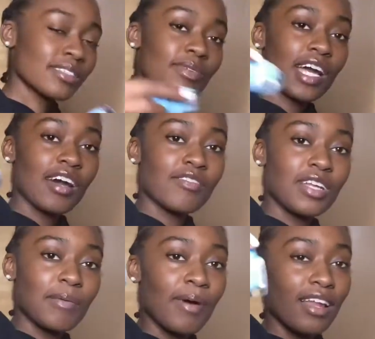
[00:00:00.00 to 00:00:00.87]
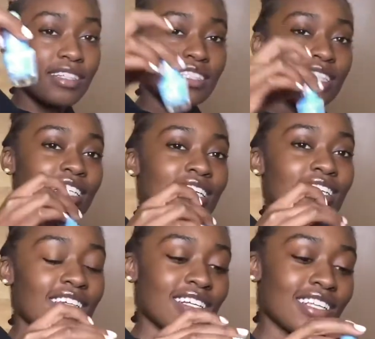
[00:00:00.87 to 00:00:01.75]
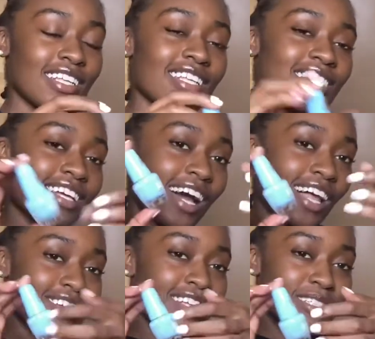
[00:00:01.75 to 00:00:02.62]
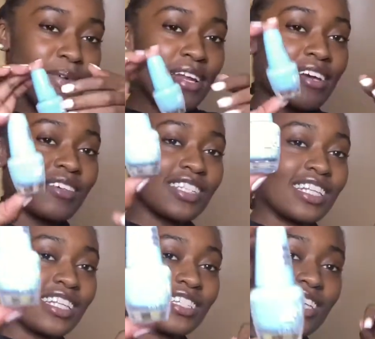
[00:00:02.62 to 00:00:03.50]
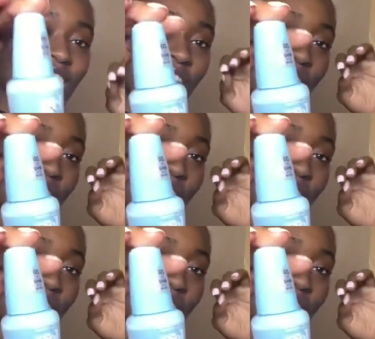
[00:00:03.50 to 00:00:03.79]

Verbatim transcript: we have nail polish. The color that's on my nails in this color right